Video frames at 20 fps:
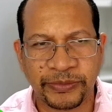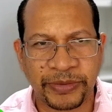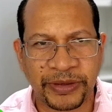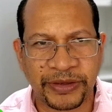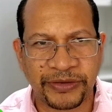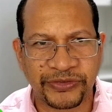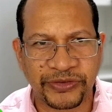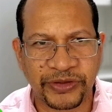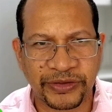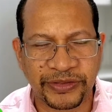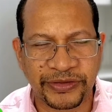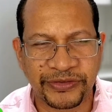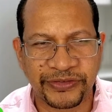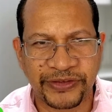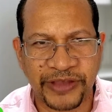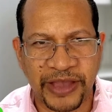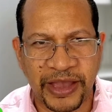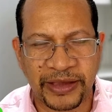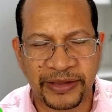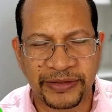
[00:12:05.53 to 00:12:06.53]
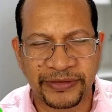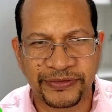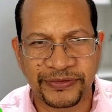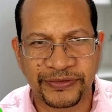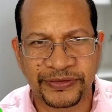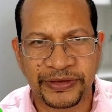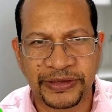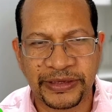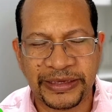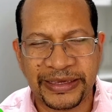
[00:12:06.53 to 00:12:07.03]
based on the
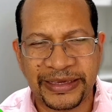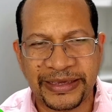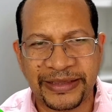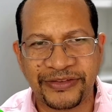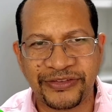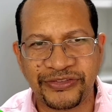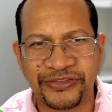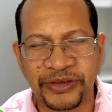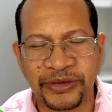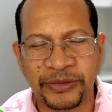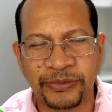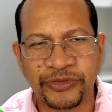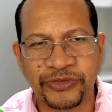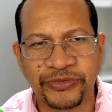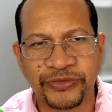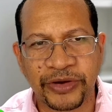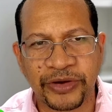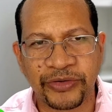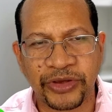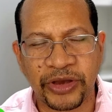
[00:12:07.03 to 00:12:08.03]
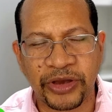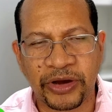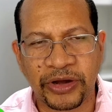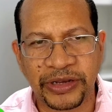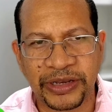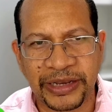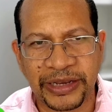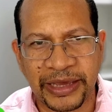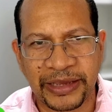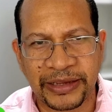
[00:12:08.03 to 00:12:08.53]
science, it seems very
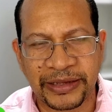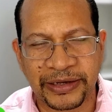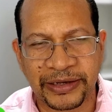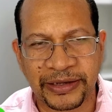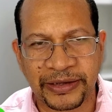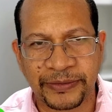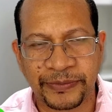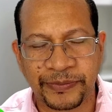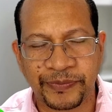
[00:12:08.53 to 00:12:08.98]
unlikely.